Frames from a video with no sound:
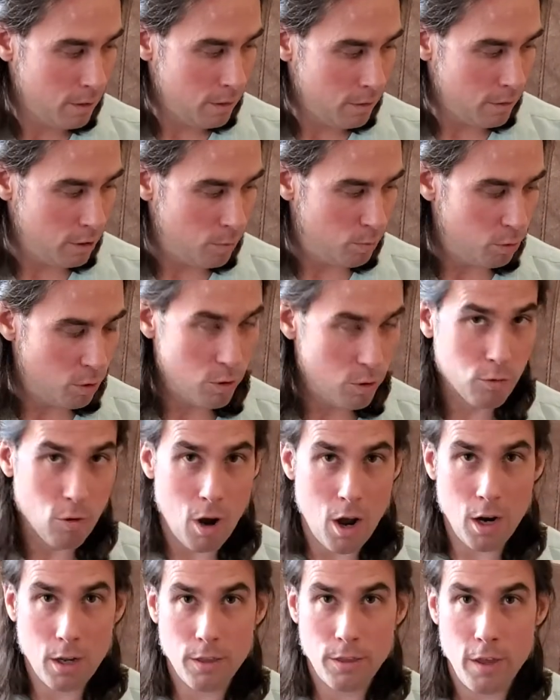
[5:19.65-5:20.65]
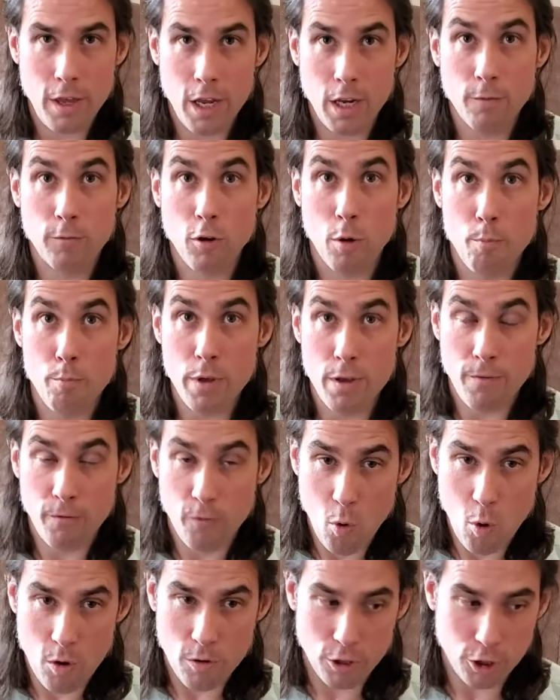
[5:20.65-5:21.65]
blues rock thing from
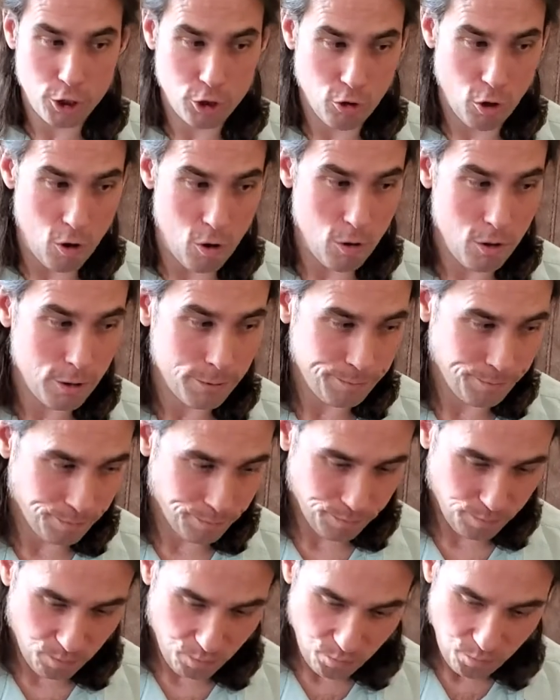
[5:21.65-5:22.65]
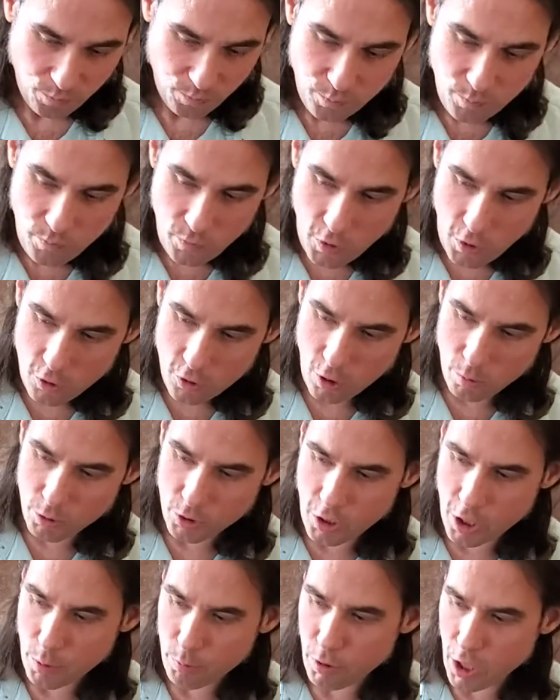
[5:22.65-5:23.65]
before the stroke. So I'm
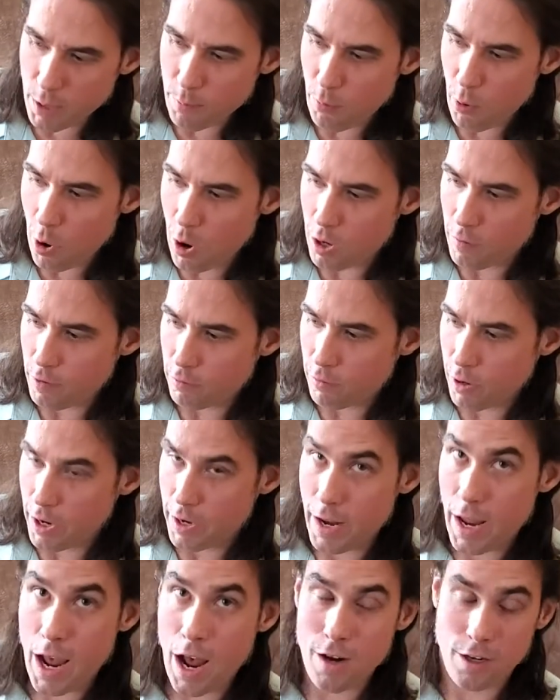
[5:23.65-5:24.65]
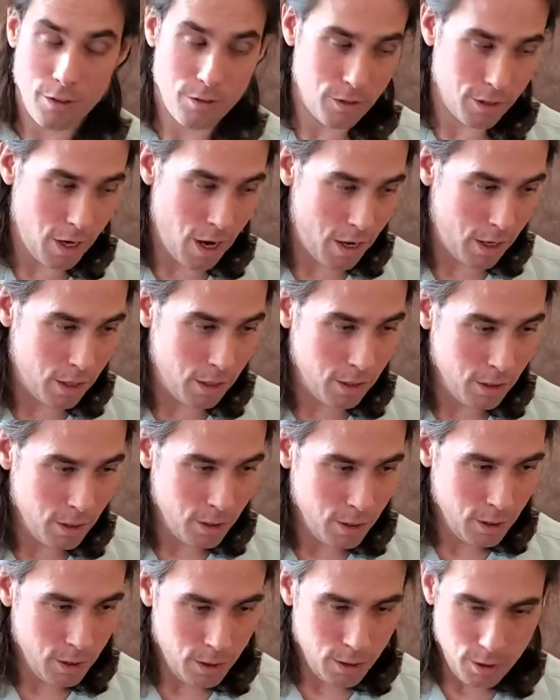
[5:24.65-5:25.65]
just gonna play part of it right now, just to kind of
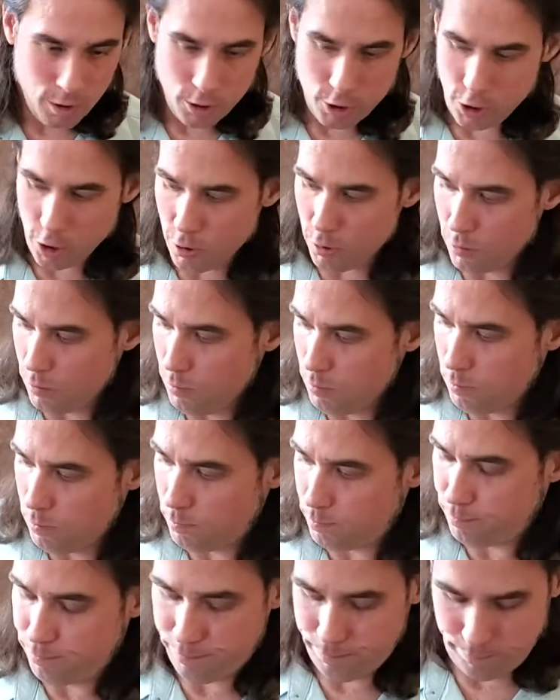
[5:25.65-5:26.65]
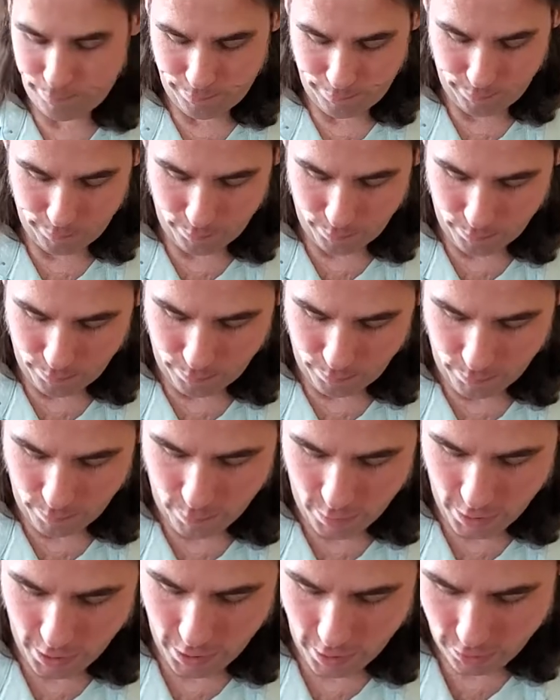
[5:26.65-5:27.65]
show what
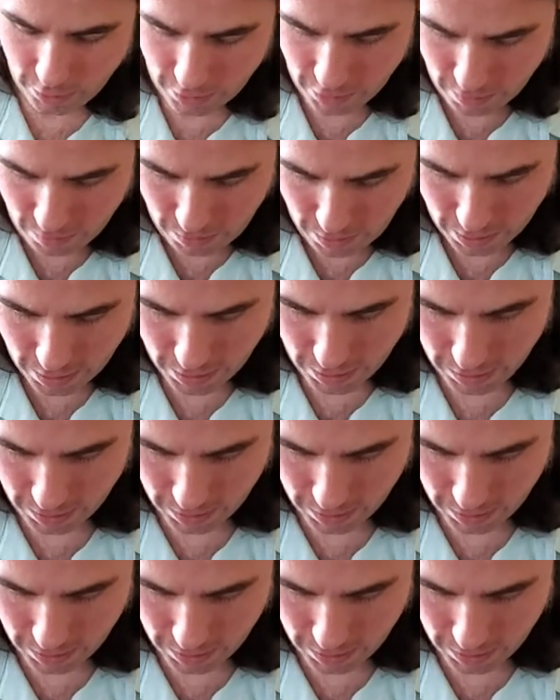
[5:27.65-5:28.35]
I can do.